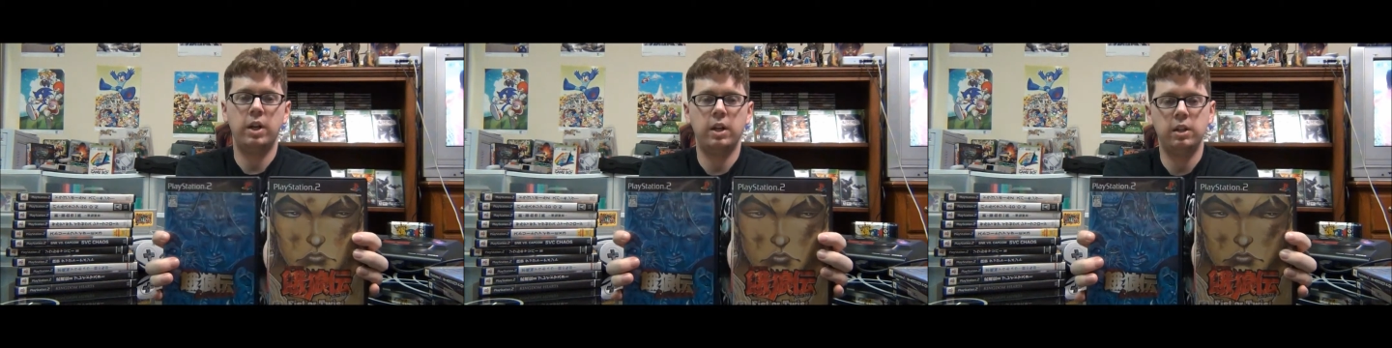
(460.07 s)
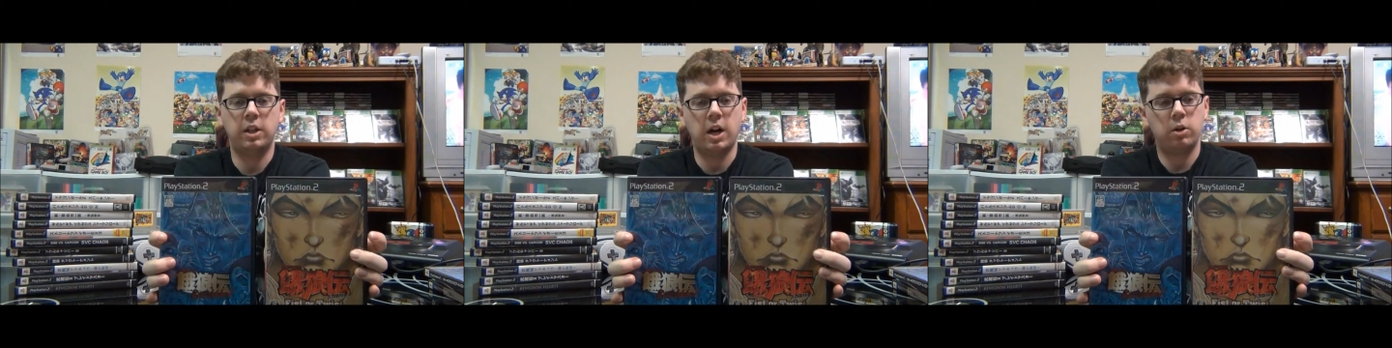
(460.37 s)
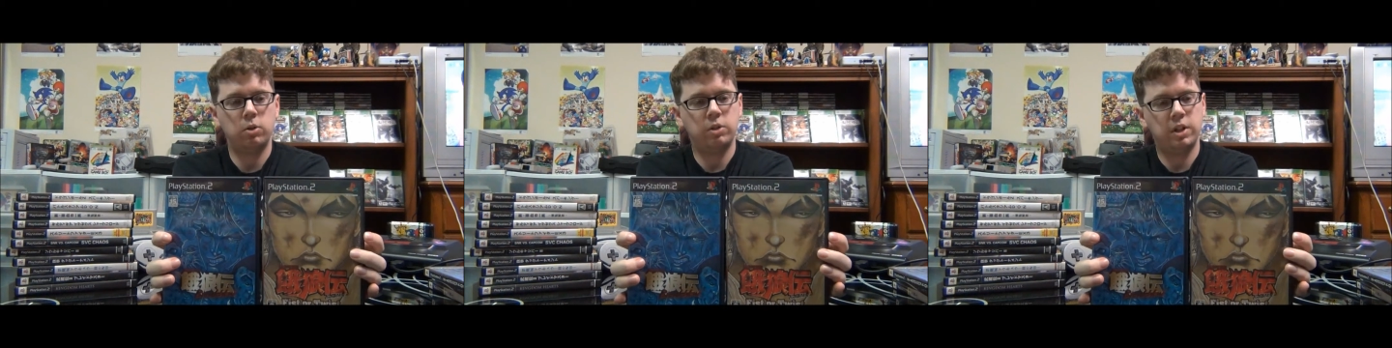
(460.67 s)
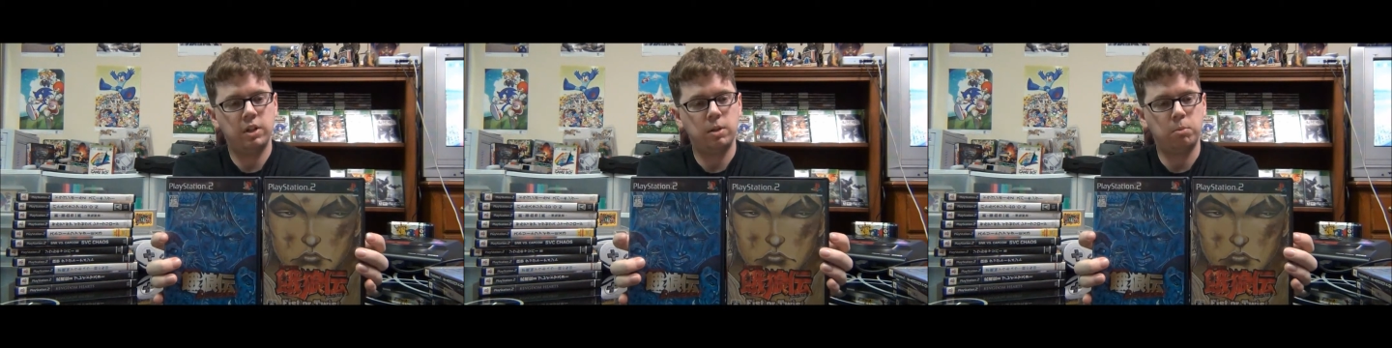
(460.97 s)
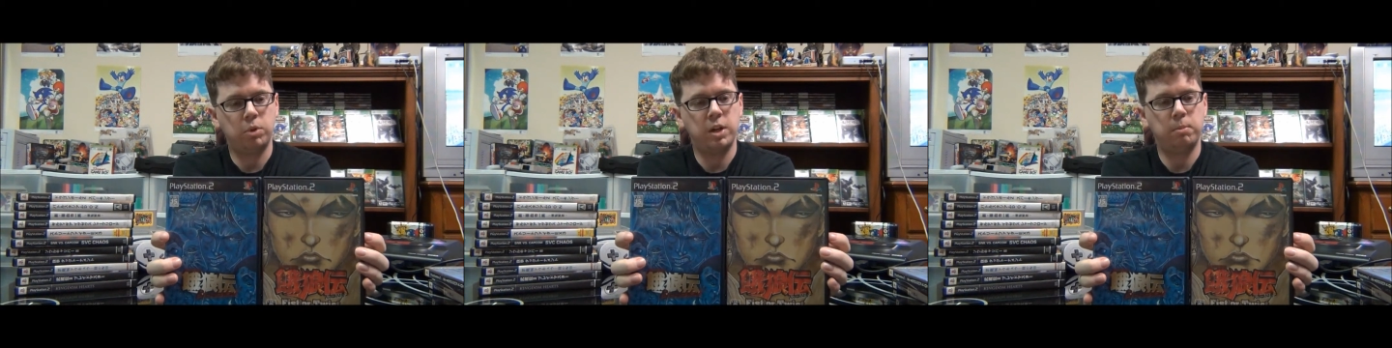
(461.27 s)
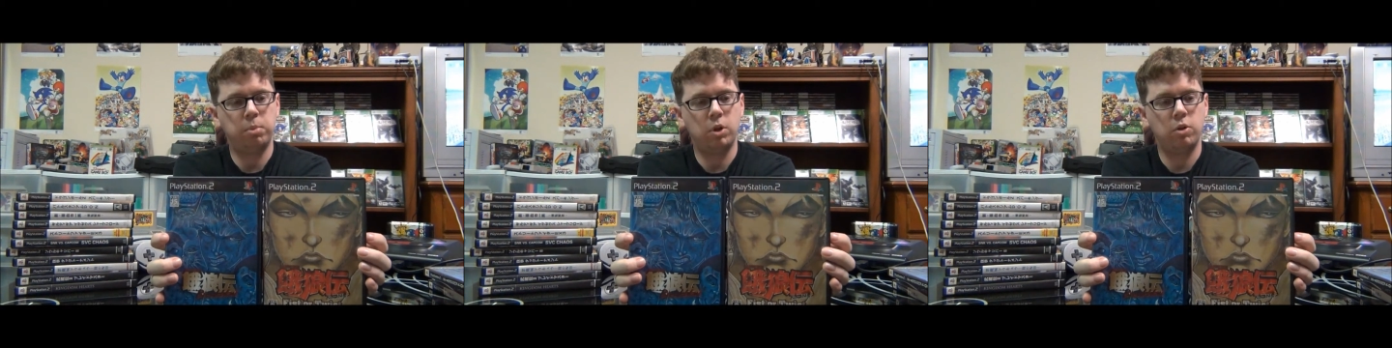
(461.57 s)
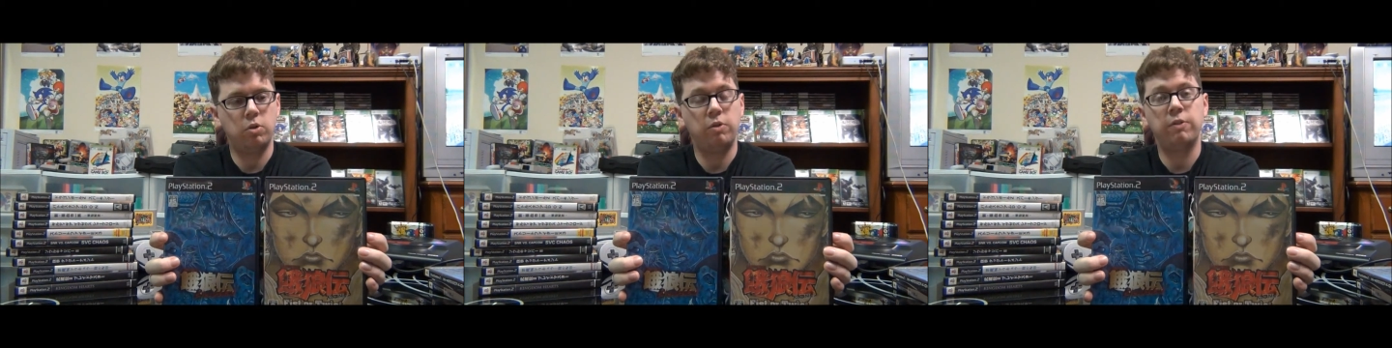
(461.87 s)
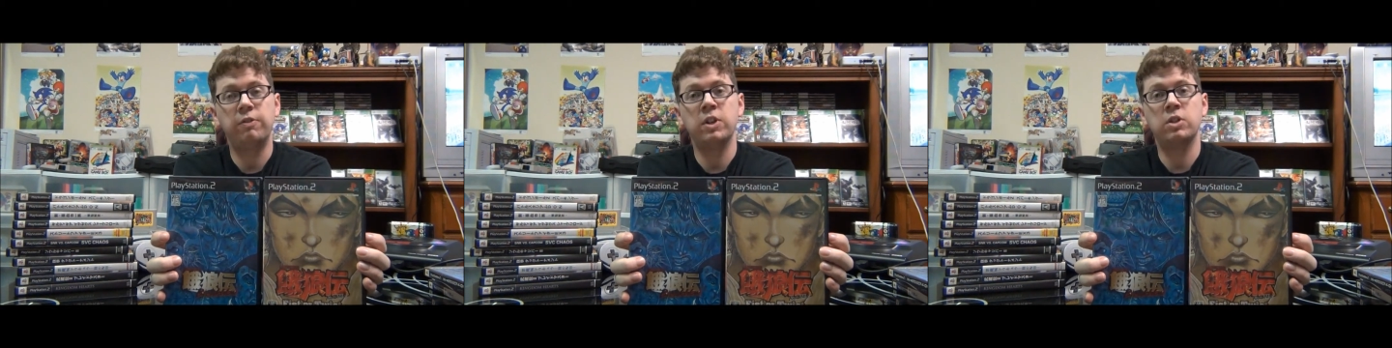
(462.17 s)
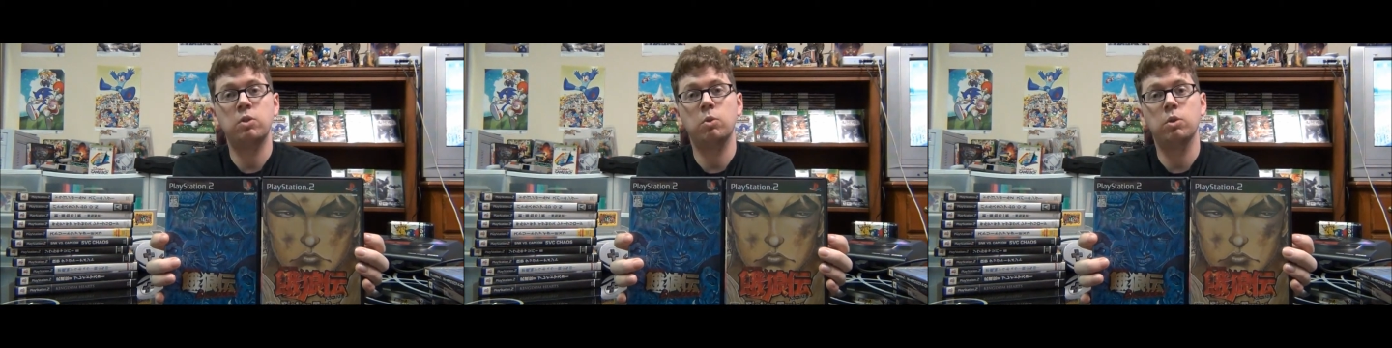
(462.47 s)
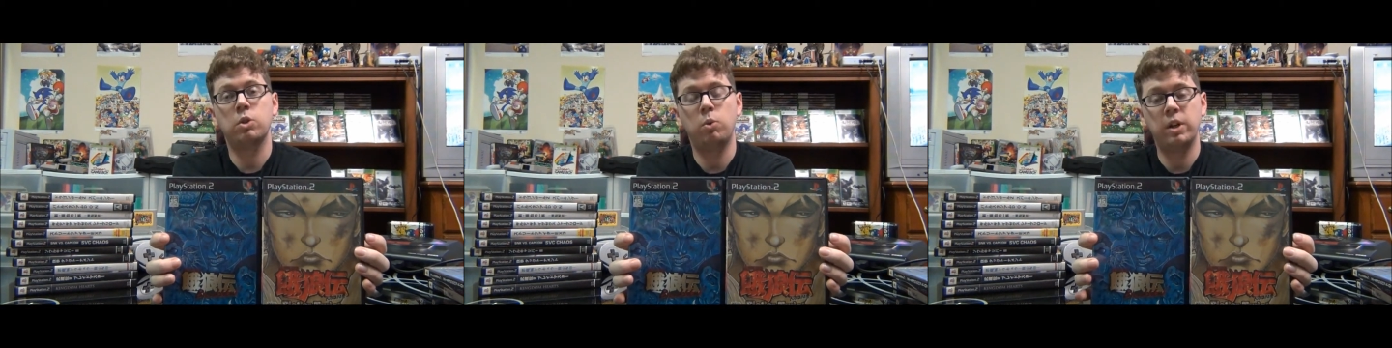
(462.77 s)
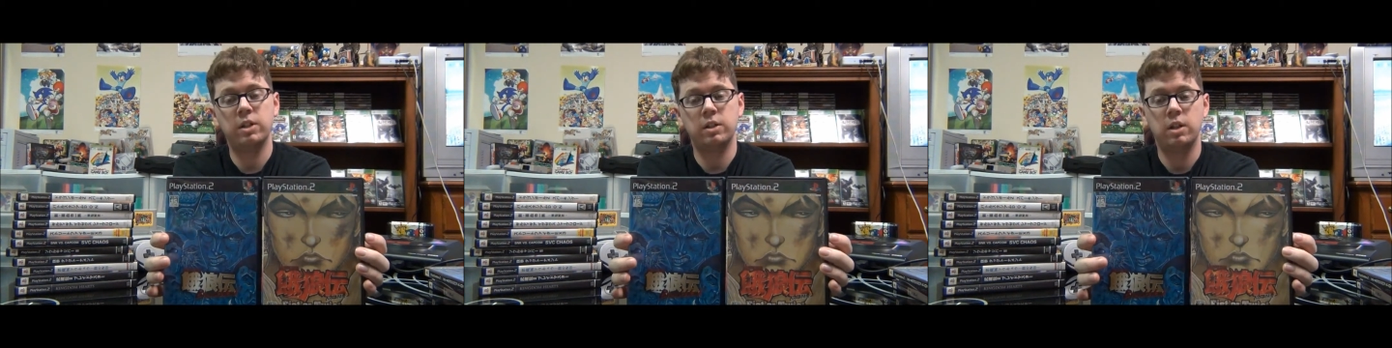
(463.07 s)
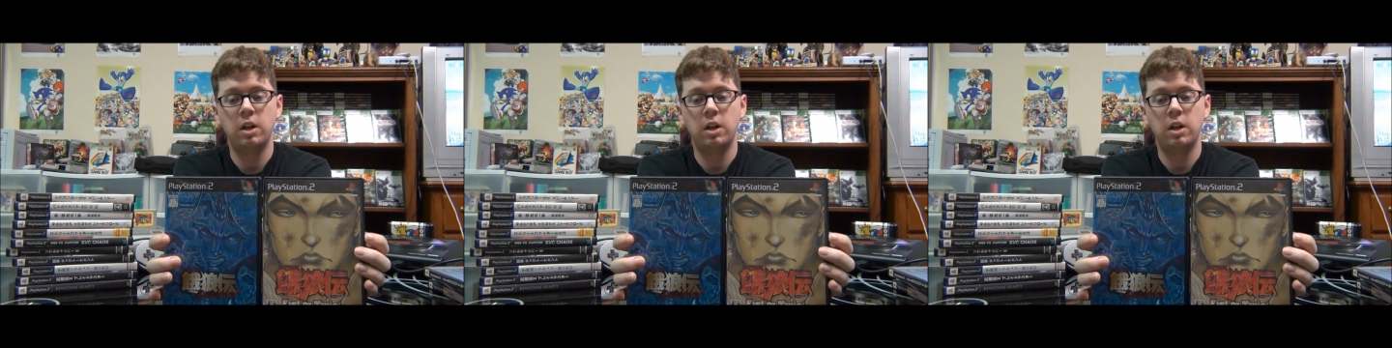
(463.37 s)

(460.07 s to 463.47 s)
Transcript: and Garo Den Break Blow Fist or Twist.